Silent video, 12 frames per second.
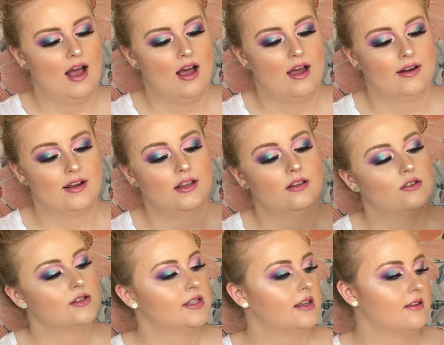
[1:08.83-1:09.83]
And it
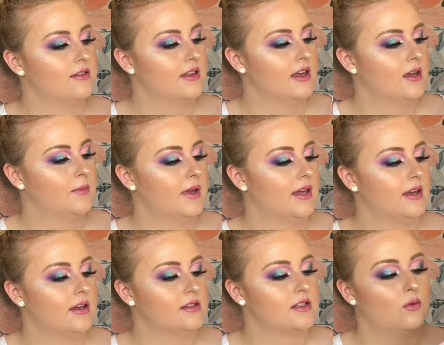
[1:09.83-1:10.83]
looks like the theme
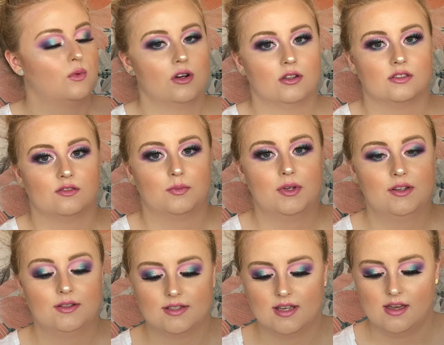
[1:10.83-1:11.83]
is World of
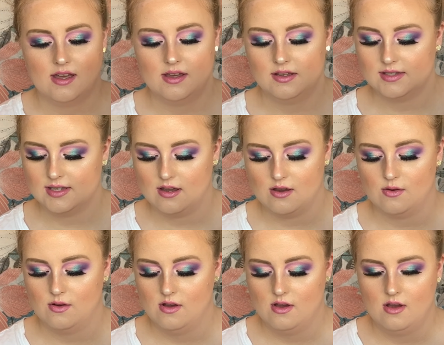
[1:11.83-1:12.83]
Beauty. So
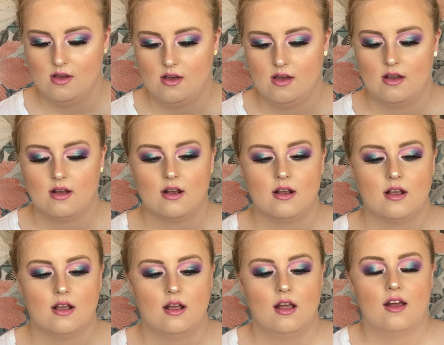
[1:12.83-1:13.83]

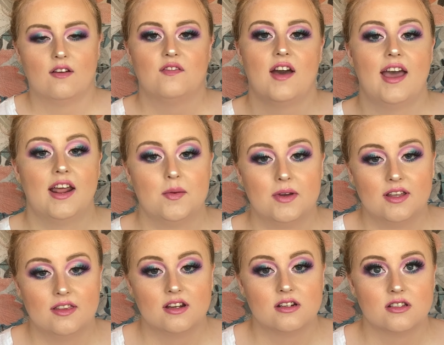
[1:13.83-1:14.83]
for anybody
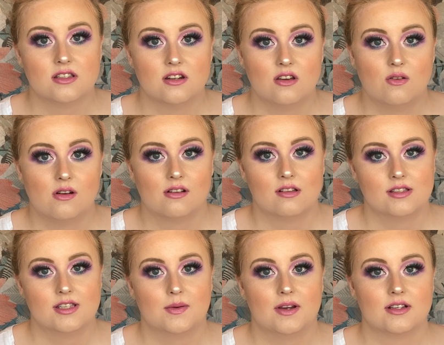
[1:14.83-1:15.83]
that doesn't know what
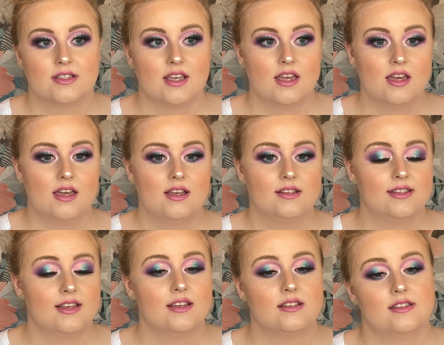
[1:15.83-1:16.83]
Glossybox is,
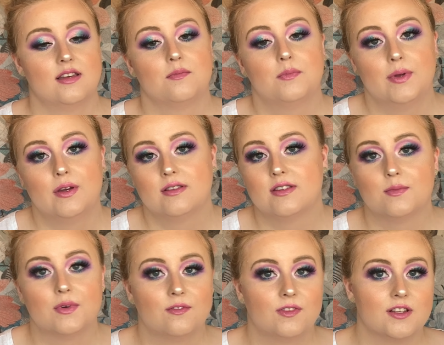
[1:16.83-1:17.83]
it's a beauty
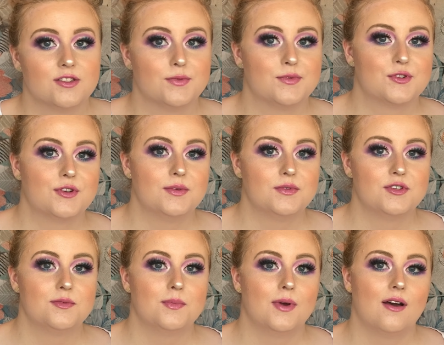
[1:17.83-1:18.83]
monthly
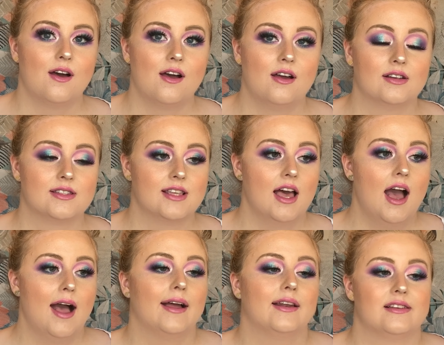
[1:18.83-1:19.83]
subscription box,
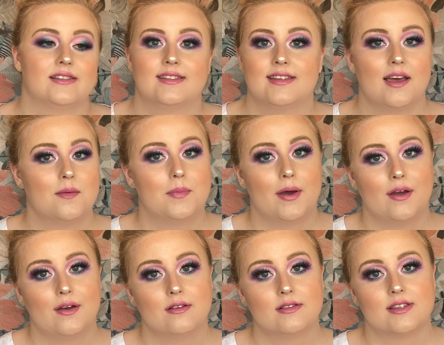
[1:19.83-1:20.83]
and it's
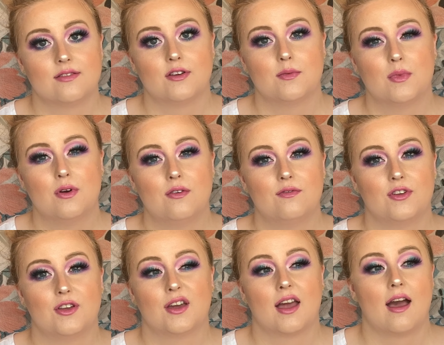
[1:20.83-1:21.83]
£10 every month.
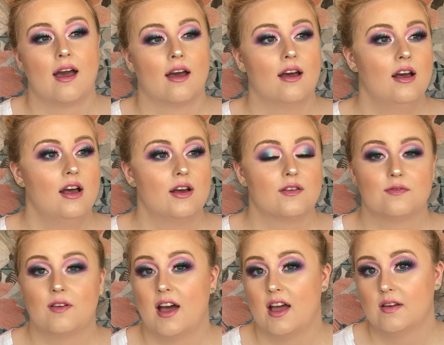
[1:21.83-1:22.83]
You get
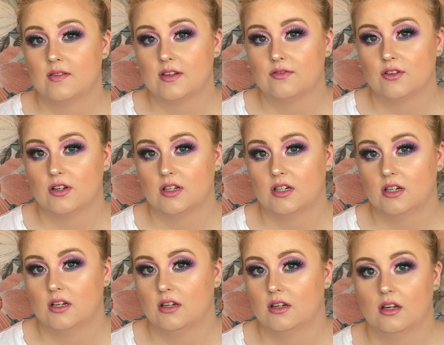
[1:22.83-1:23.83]
5
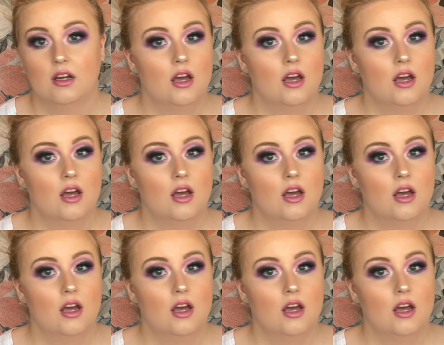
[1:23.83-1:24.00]
different